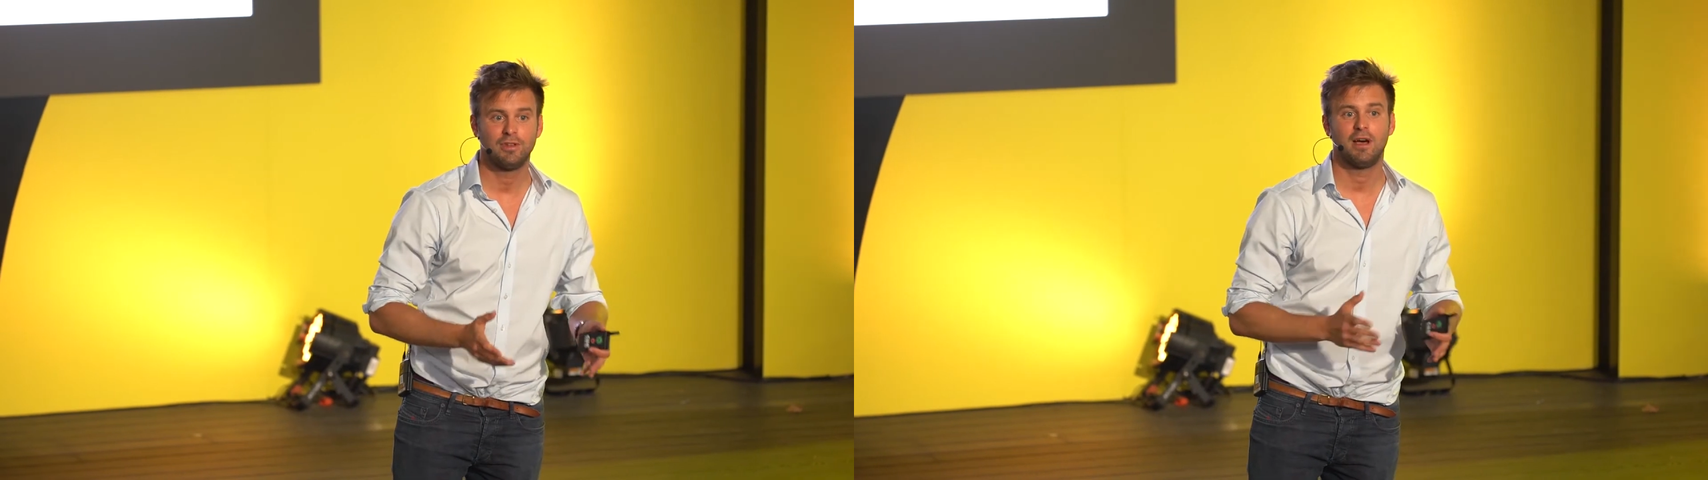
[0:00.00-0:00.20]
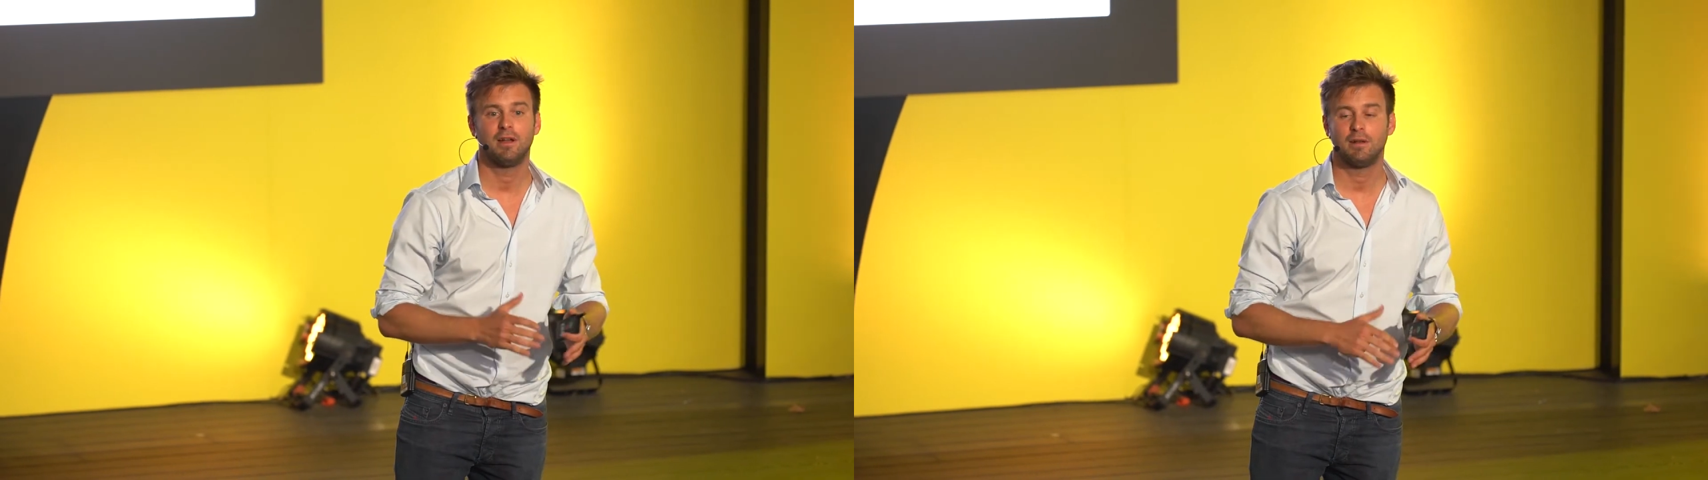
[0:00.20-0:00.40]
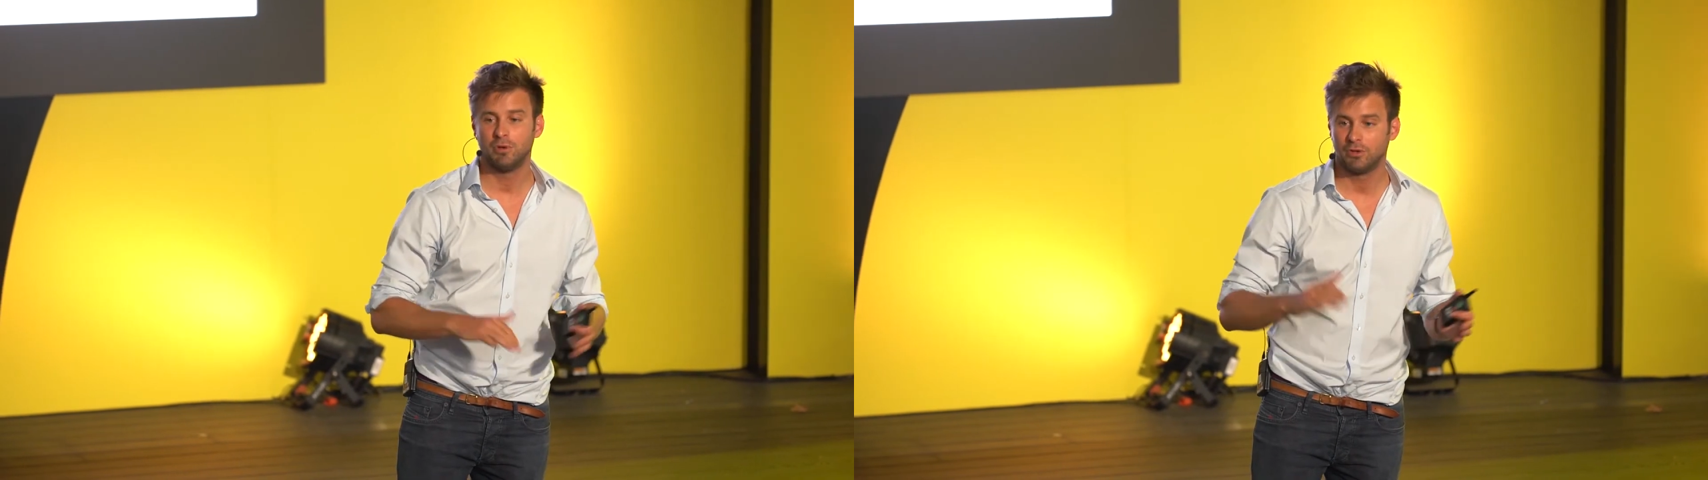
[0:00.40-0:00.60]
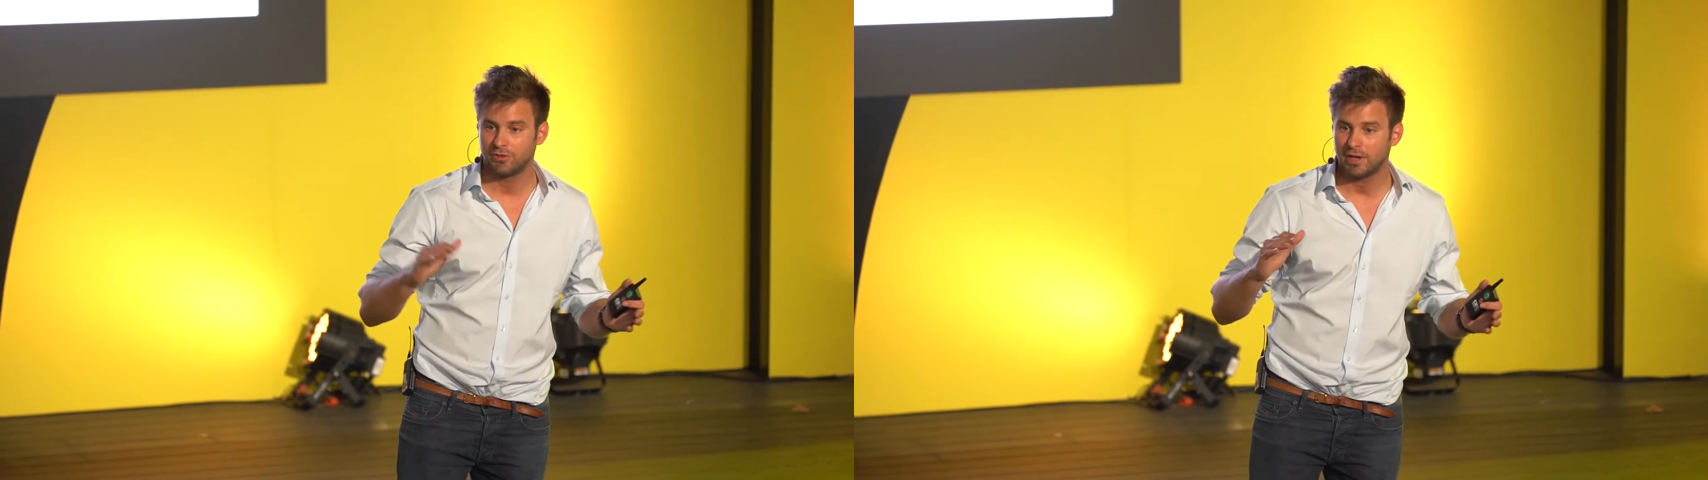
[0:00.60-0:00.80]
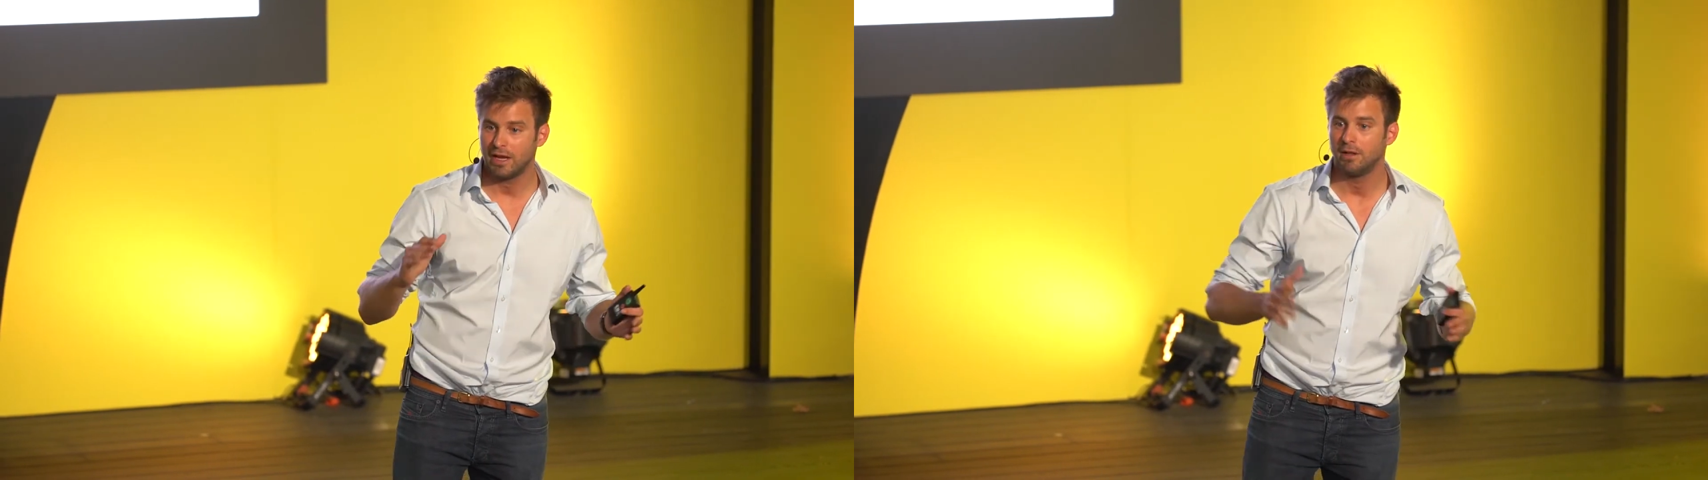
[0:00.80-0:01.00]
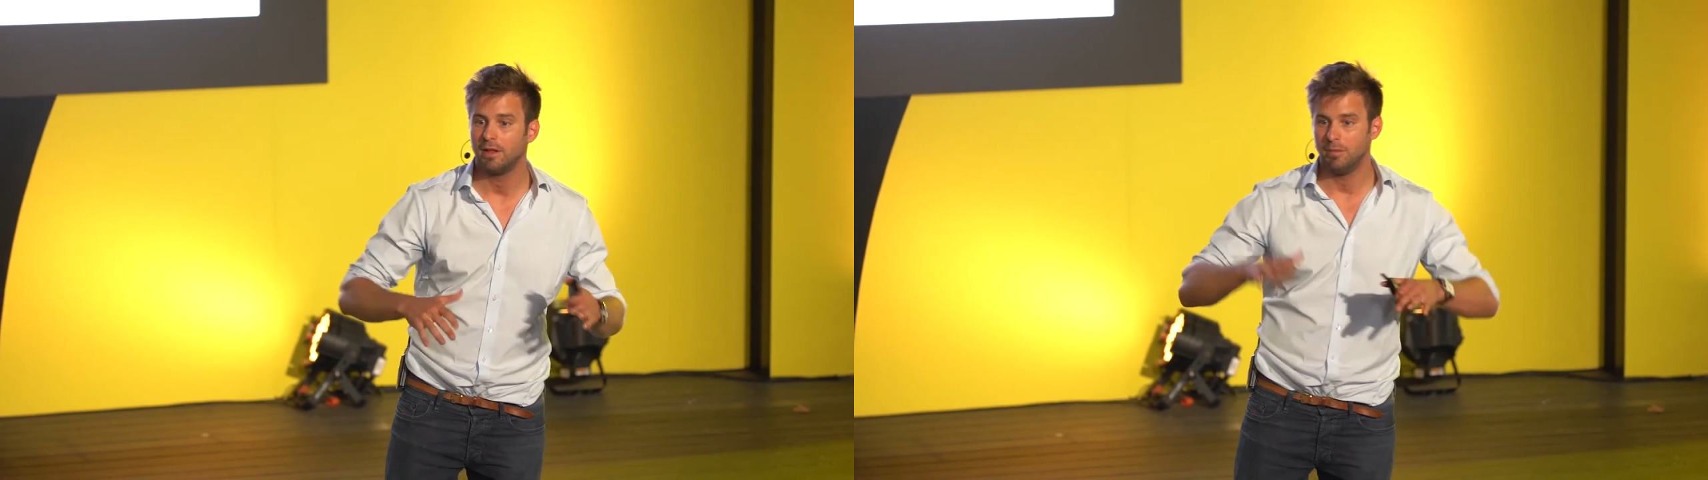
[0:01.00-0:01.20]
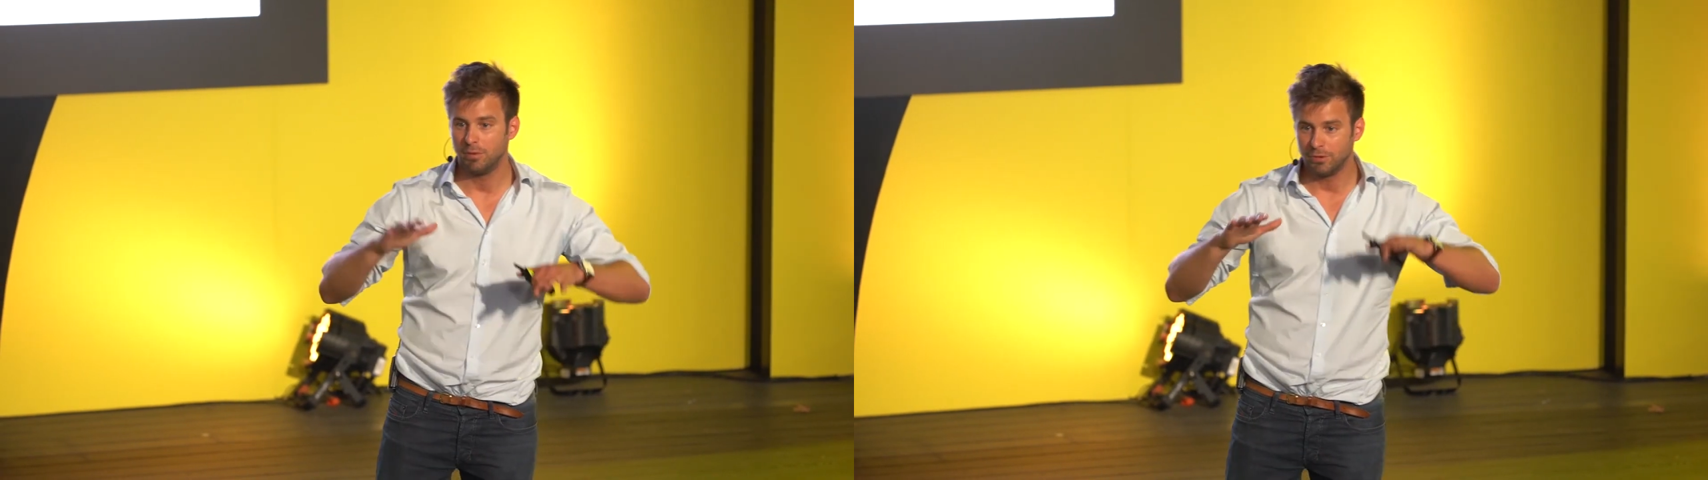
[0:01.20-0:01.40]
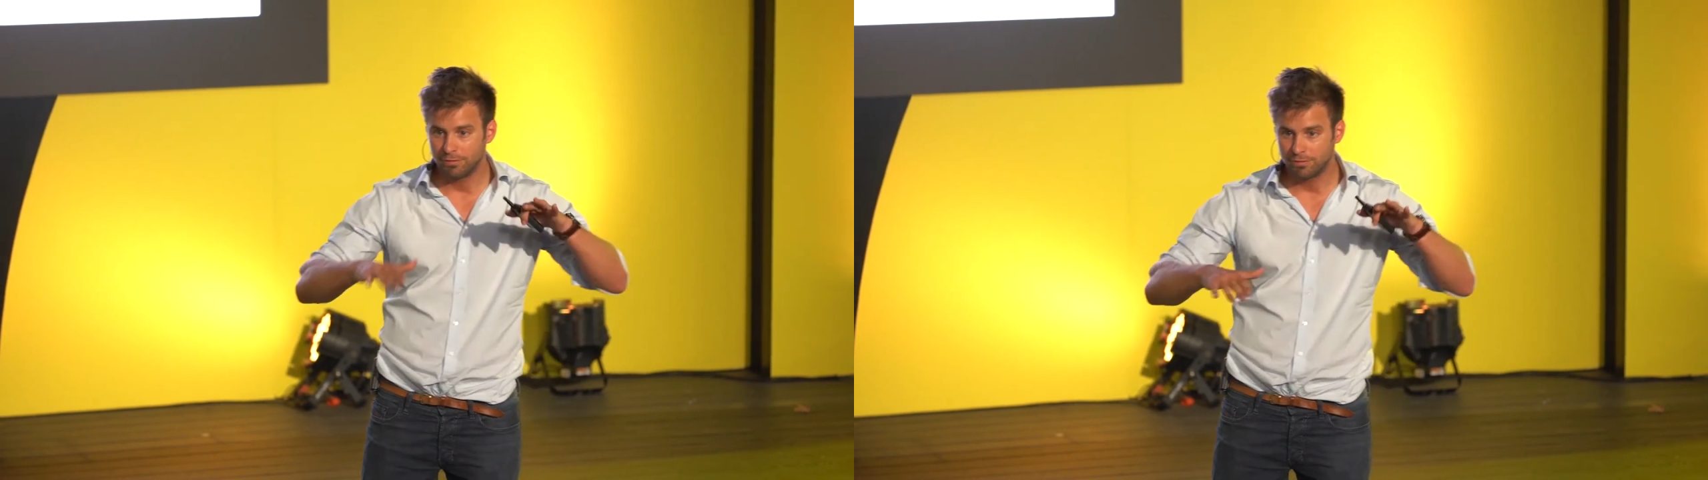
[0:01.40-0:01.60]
down and build scale and build